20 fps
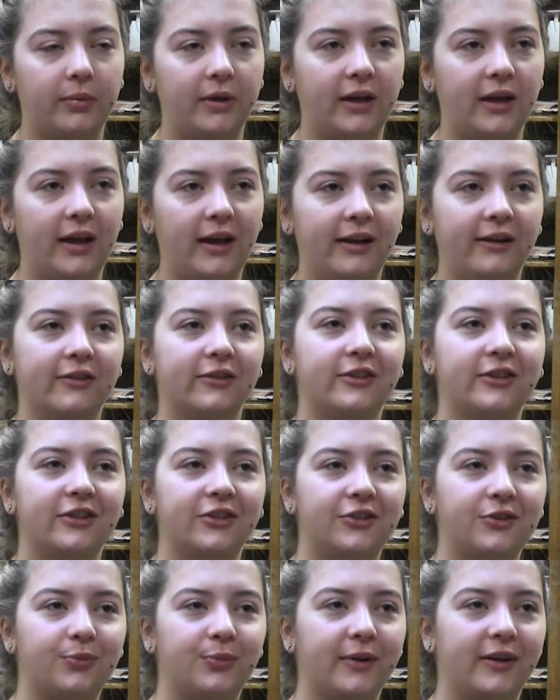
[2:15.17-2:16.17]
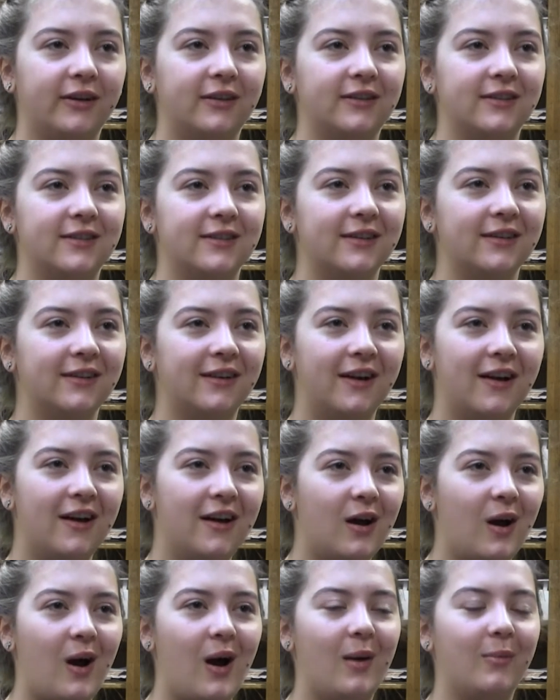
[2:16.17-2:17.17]
be English, because
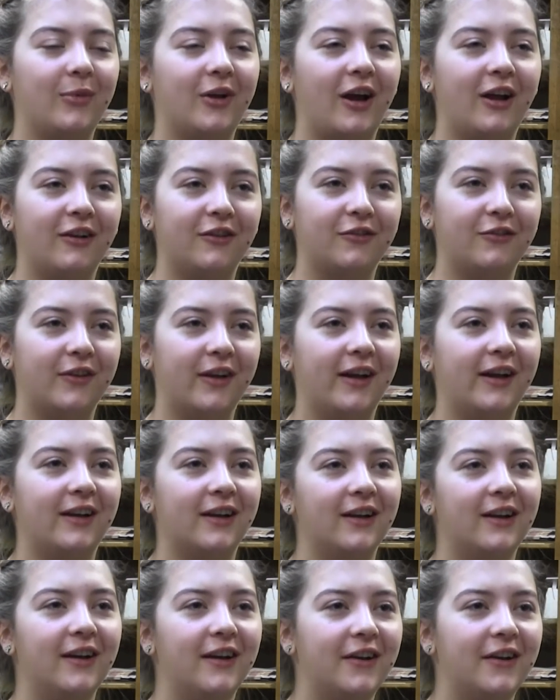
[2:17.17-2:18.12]
I'm kind of like